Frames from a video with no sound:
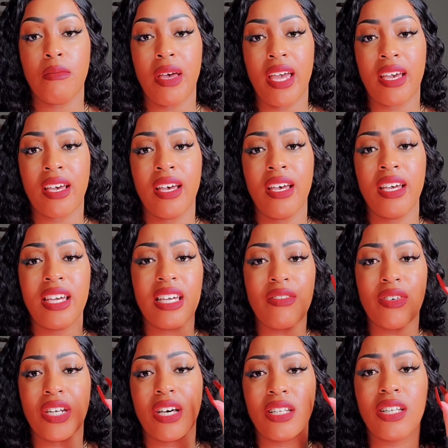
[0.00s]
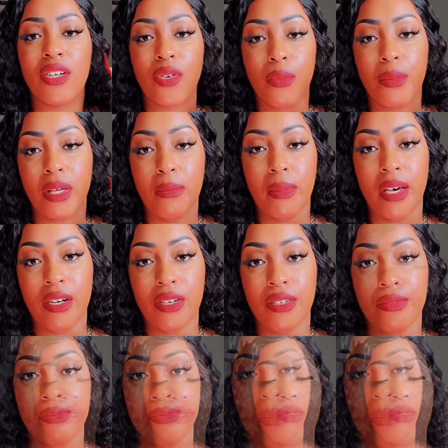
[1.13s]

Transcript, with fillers: make even a little bit better.